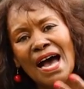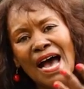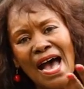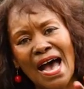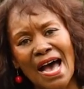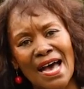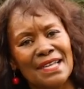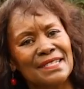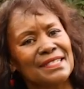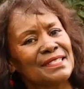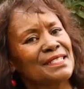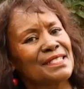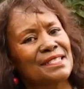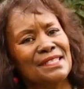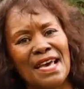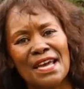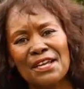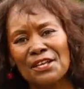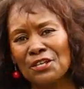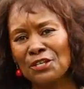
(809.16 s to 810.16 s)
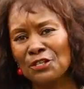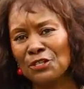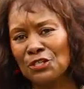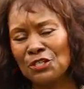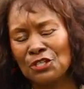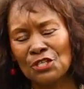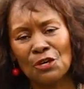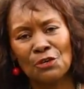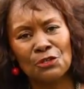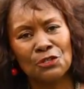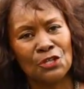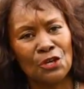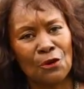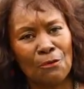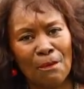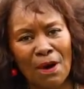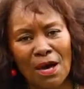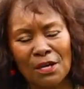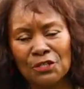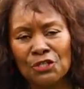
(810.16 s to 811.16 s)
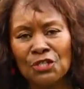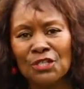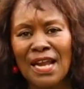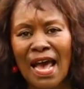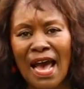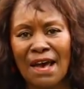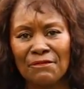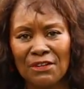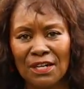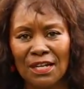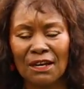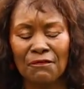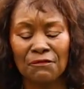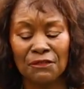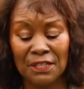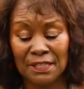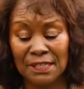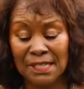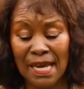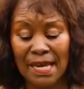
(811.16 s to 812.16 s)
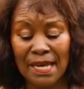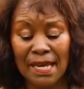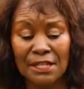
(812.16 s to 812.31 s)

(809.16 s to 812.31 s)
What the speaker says: And thank you so much, and have a lovely day.